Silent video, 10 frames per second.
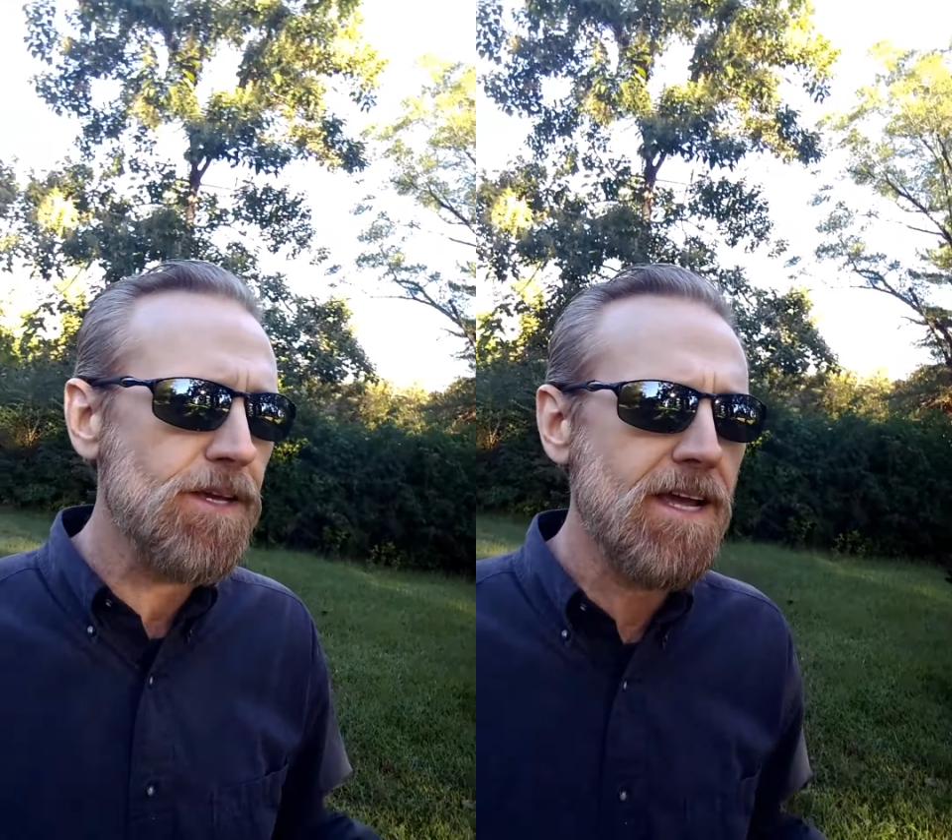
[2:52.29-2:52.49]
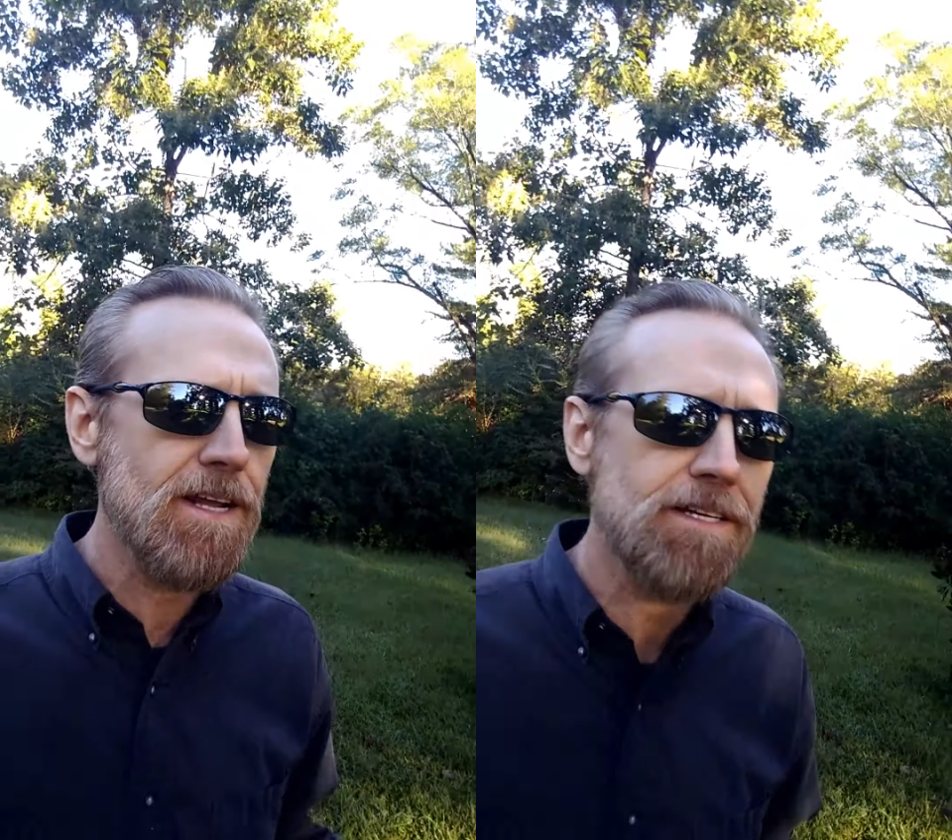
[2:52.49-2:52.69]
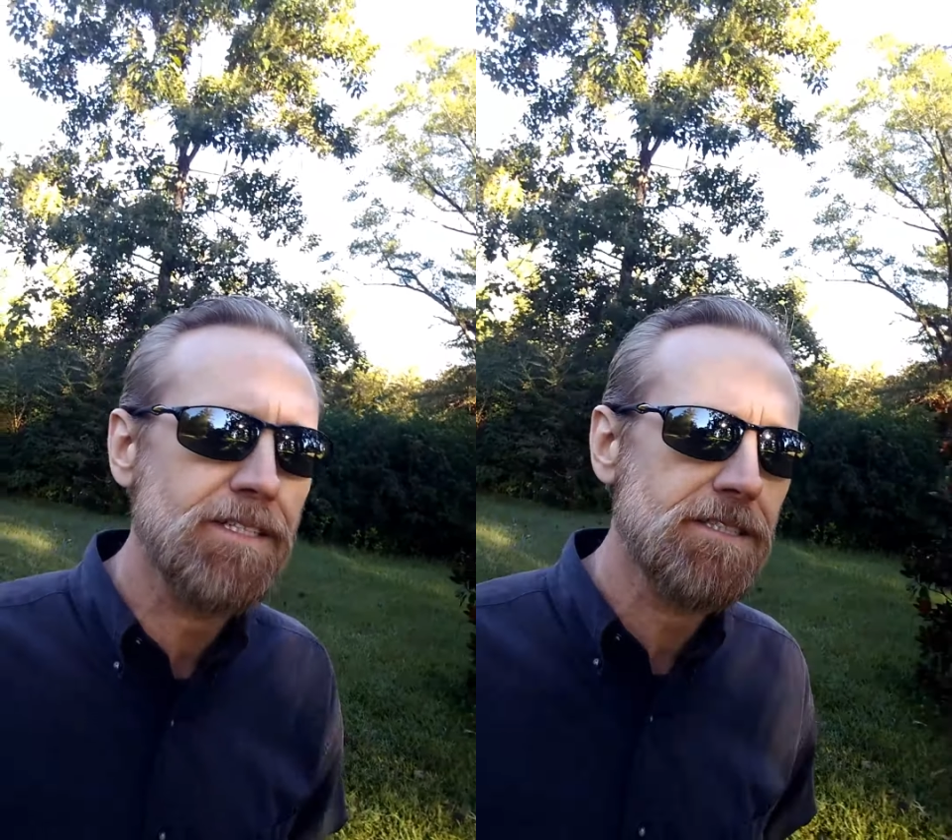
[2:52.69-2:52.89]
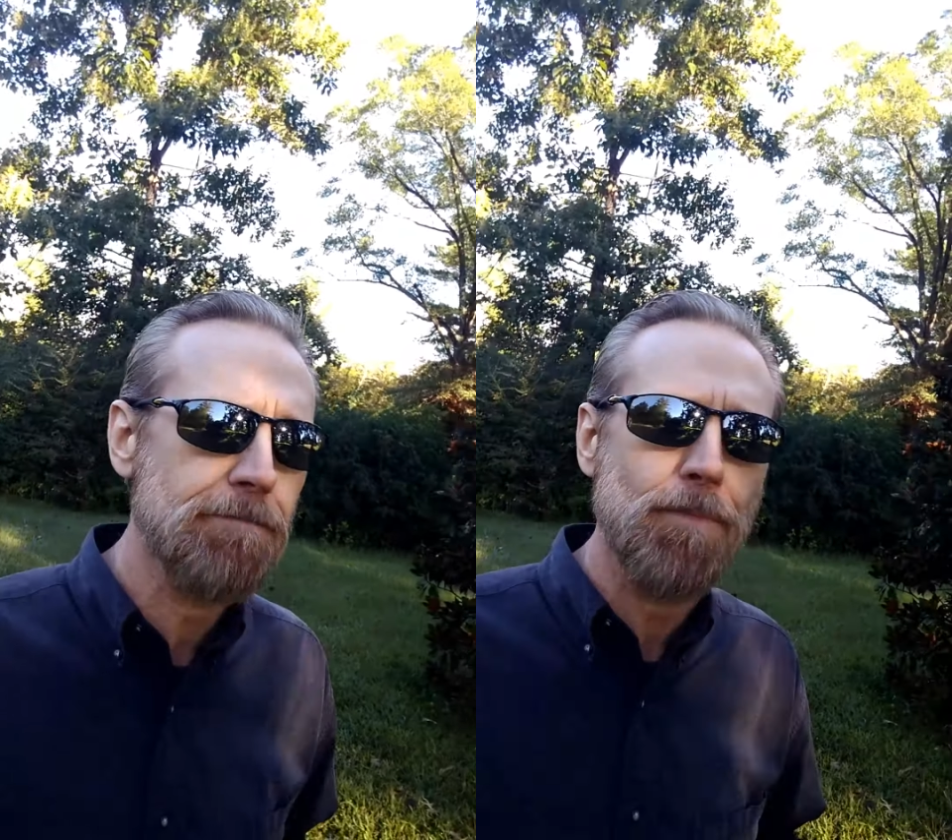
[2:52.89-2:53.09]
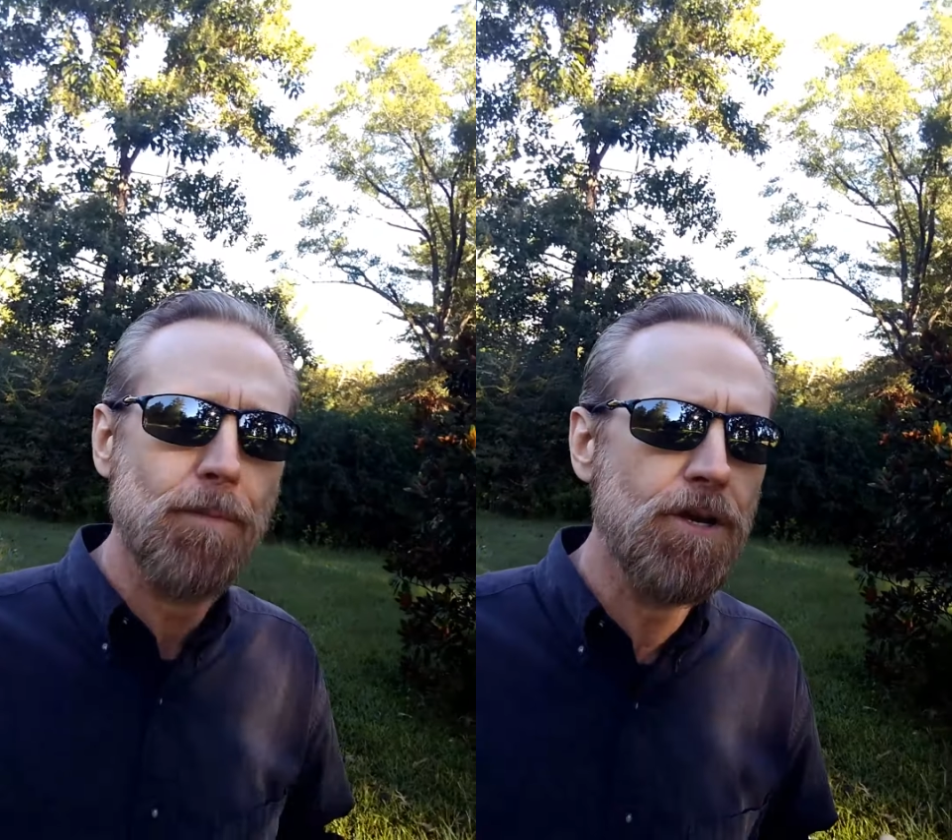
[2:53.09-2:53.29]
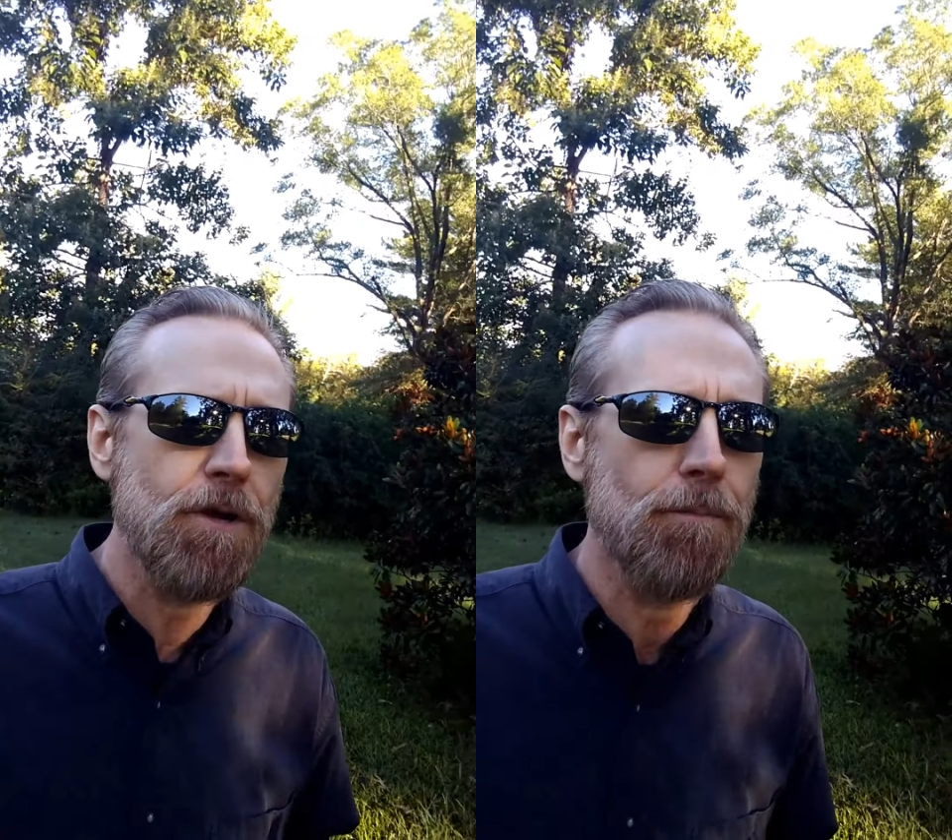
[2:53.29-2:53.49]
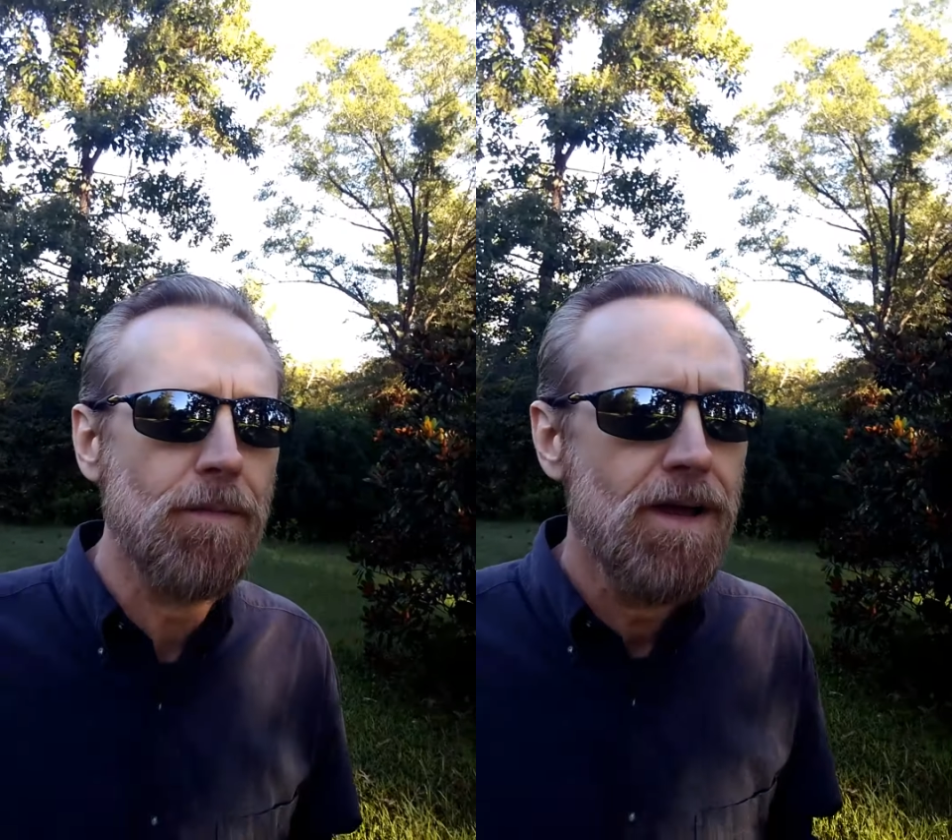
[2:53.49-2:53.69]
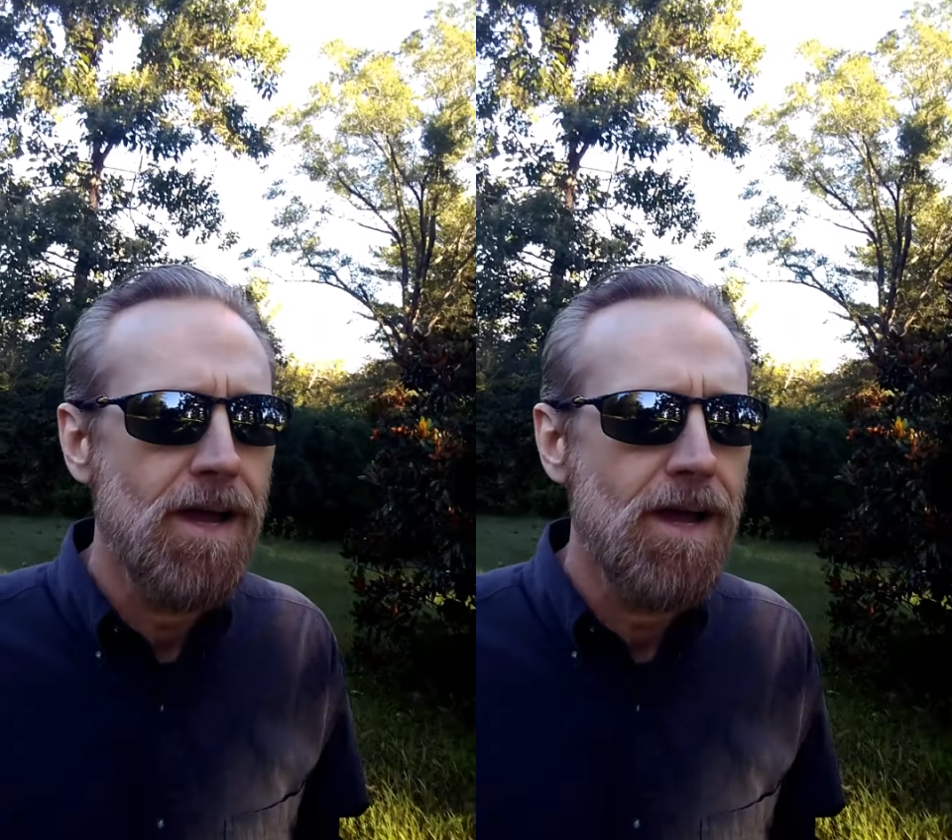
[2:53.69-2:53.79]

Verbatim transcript: can because you know